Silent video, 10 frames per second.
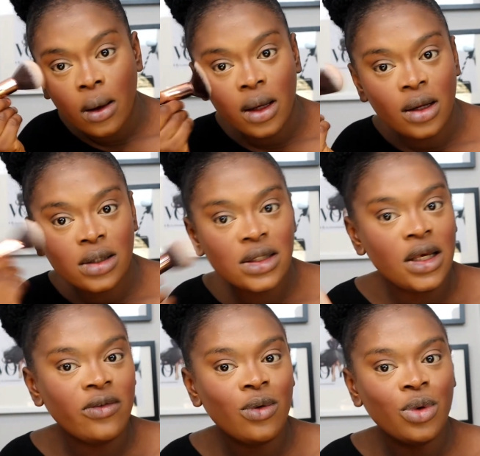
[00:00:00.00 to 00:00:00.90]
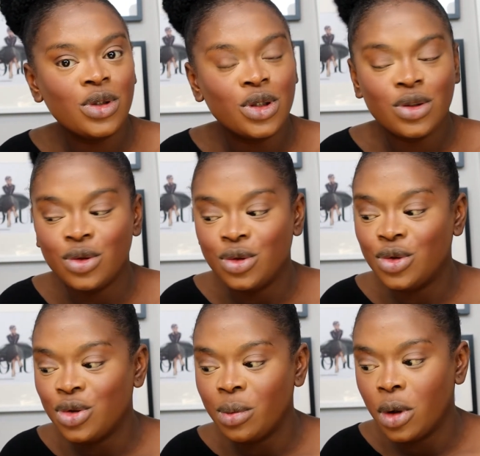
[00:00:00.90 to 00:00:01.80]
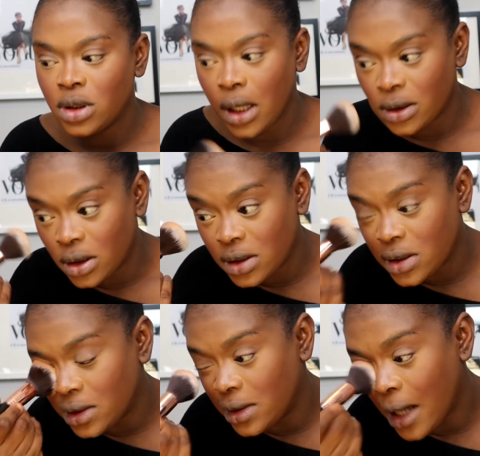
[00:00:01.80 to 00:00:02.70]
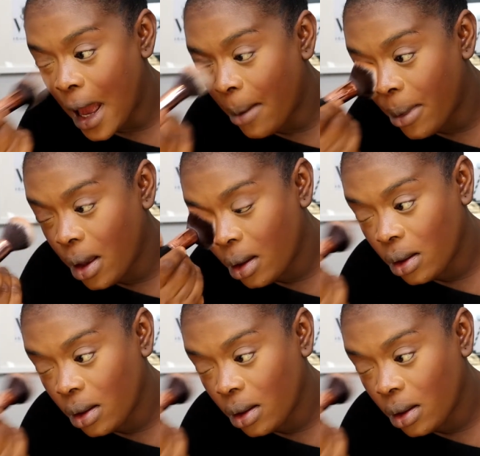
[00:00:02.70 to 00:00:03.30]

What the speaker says: He doesn't even want us to do too much, like just dab.